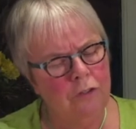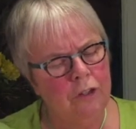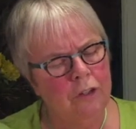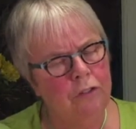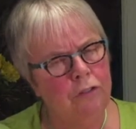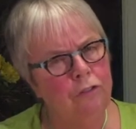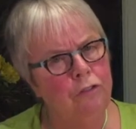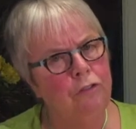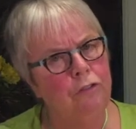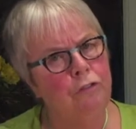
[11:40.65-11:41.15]

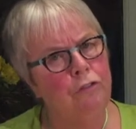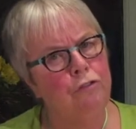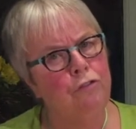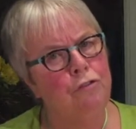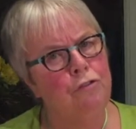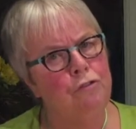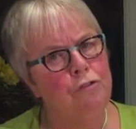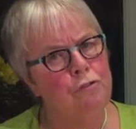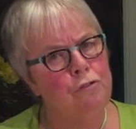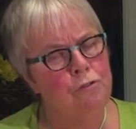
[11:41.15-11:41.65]

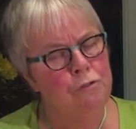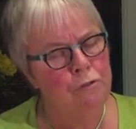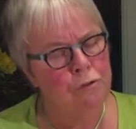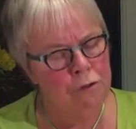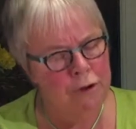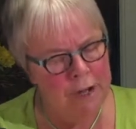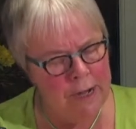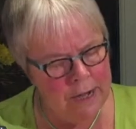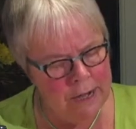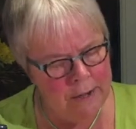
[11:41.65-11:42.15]

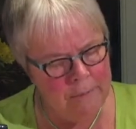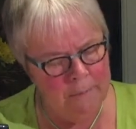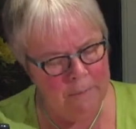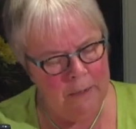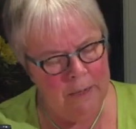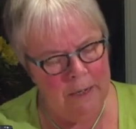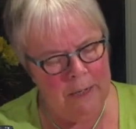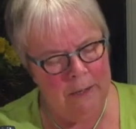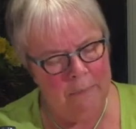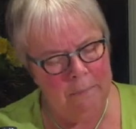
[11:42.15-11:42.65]

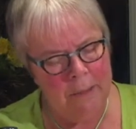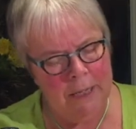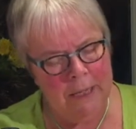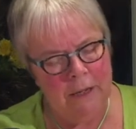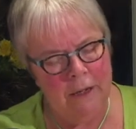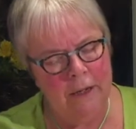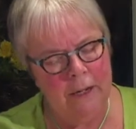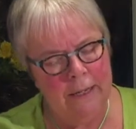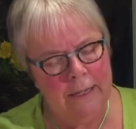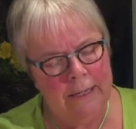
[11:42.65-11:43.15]
extremely
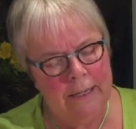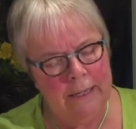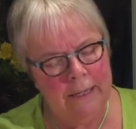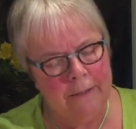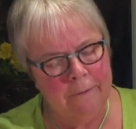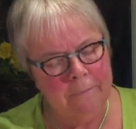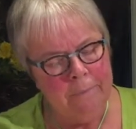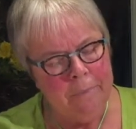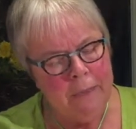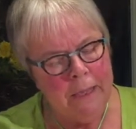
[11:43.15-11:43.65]

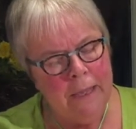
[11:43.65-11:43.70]
beguiling.